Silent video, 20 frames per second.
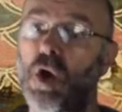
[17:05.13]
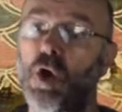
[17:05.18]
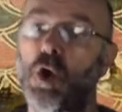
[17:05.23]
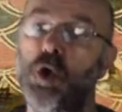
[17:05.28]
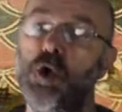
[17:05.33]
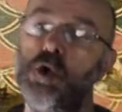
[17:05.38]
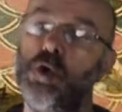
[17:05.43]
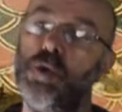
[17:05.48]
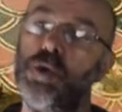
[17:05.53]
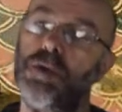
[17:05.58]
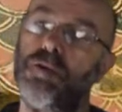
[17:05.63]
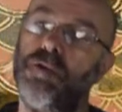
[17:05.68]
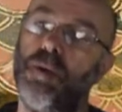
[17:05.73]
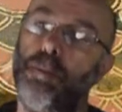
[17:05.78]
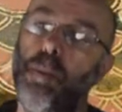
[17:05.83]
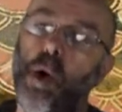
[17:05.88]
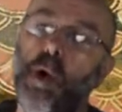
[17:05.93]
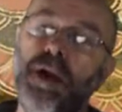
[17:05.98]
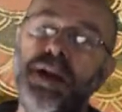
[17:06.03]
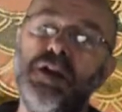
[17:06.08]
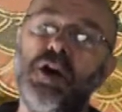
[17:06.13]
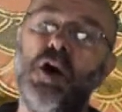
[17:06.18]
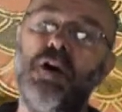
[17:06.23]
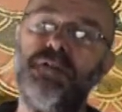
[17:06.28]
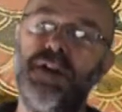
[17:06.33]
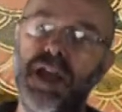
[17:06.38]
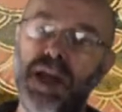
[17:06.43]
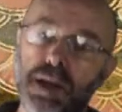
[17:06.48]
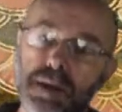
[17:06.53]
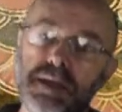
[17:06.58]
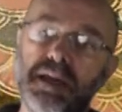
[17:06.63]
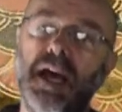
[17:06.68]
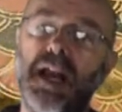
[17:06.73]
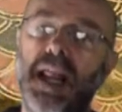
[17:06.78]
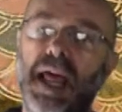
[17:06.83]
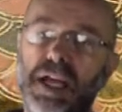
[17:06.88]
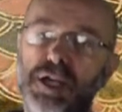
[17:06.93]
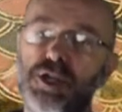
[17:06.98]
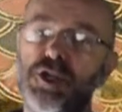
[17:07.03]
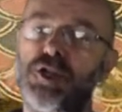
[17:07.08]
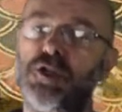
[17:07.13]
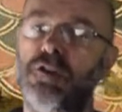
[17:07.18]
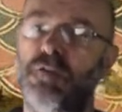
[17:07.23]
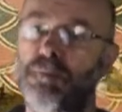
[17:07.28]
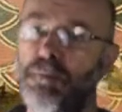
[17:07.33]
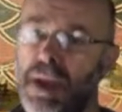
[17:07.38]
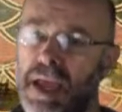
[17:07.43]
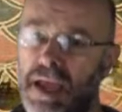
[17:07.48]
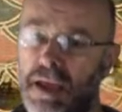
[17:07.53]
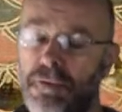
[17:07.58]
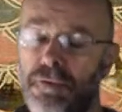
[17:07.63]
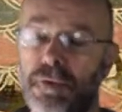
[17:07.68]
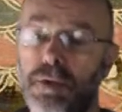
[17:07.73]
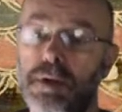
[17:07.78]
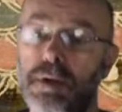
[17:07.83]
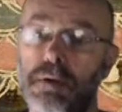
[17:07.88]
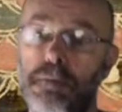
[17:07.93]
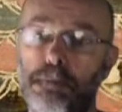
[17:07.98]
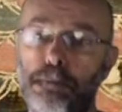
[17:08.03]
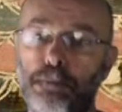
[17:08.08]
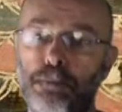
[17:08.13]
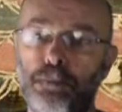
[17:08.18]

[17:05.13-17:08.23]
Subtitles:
who the point of his collection of myths